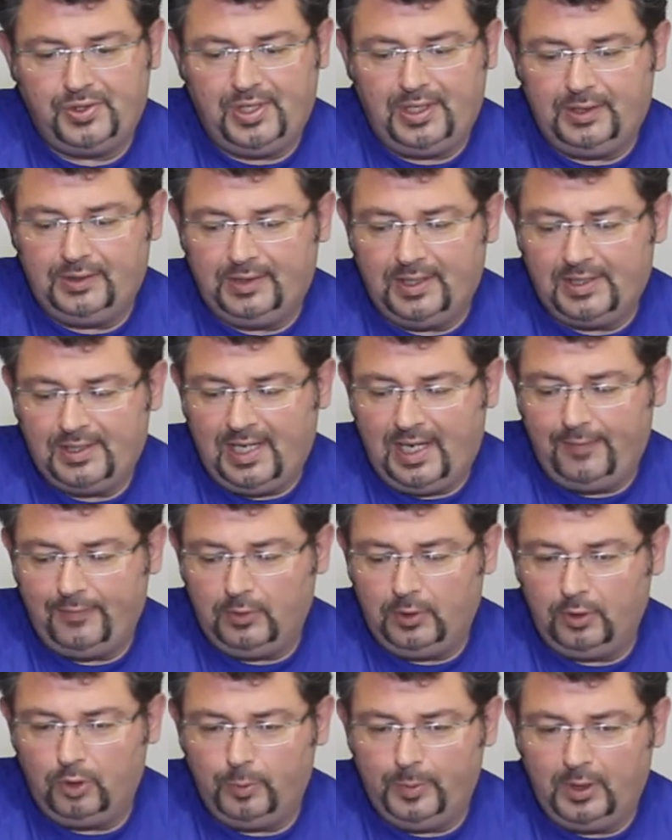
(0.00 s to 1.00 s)
see, it does have
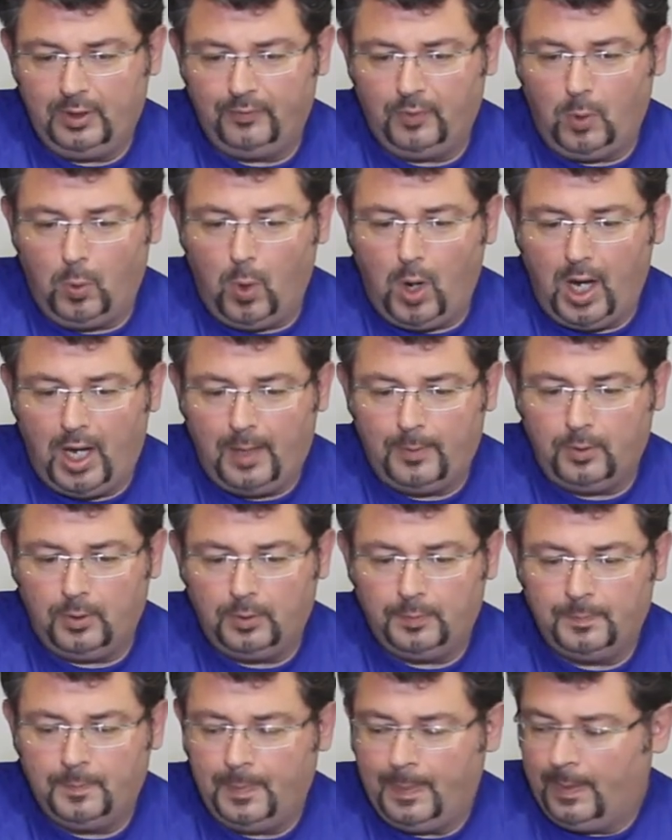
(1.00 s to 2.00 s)
a little bit of a
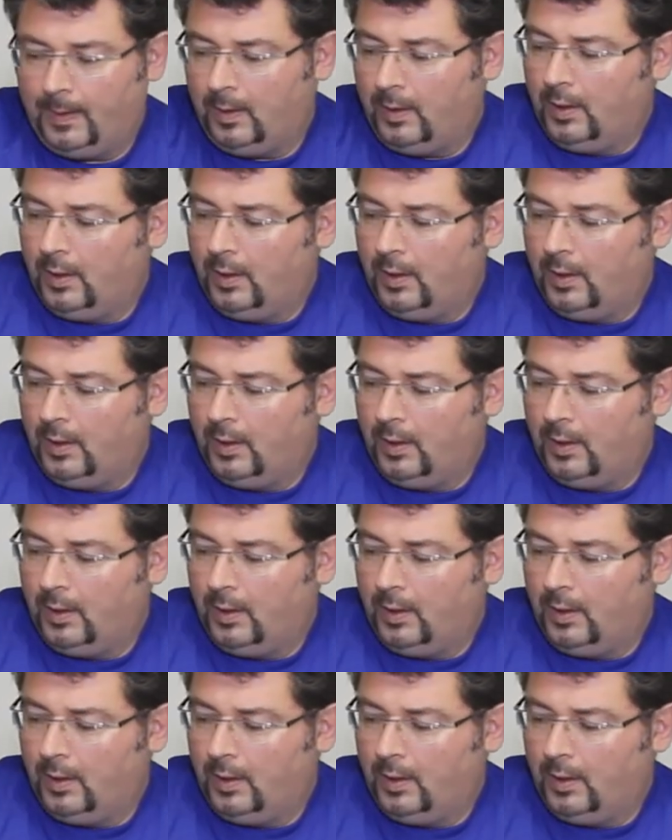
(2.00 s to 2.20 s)
wobble.